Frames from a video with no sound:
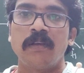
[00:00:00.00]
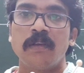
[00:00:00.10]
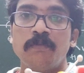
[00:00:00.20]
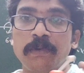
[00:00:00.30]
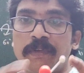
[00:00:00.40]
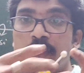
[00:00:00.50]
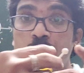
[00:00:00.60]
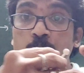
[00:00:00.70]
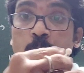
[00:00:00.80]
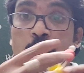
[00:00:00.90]
Between the
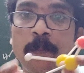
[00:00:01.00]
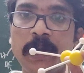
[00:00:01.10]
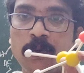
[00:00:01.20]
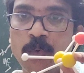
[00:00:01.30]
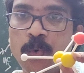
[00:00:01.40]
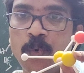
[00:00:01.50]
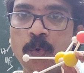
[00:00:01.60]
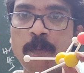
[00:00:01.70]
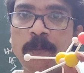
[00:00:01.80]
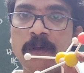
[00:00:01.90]
group and
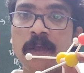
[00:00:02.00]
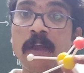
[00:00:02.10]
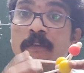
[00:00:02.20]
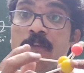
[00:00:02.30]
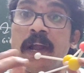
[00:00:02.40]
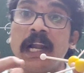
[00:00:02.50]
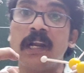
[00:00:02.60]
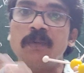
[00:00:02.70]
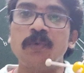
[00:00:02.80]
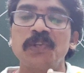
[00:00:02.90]
group, van der
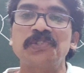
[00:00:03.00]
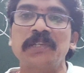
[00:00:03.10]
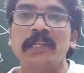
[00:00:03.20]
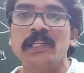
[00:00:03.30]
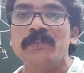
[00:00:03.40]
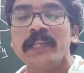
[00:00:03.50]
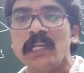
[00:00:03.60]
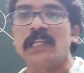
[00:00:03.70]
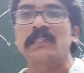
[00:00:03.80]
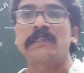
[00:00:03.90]
Waals strain is very
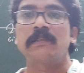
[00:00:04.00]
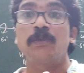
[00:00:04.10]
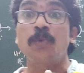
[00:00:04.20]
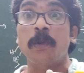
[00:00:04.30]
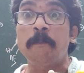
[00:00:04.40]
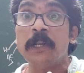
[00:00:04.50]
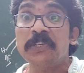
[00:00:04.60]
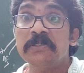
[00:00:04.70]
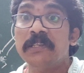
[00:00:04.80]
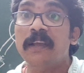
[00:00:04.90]
less. So
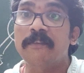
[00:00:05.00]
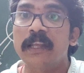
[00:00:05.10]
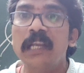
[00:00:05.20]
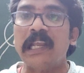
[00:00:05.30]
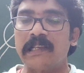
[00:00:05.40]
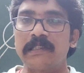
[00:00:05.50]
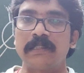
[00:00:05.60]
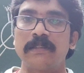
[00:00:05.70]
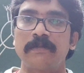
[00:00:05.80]
repulsions are very less.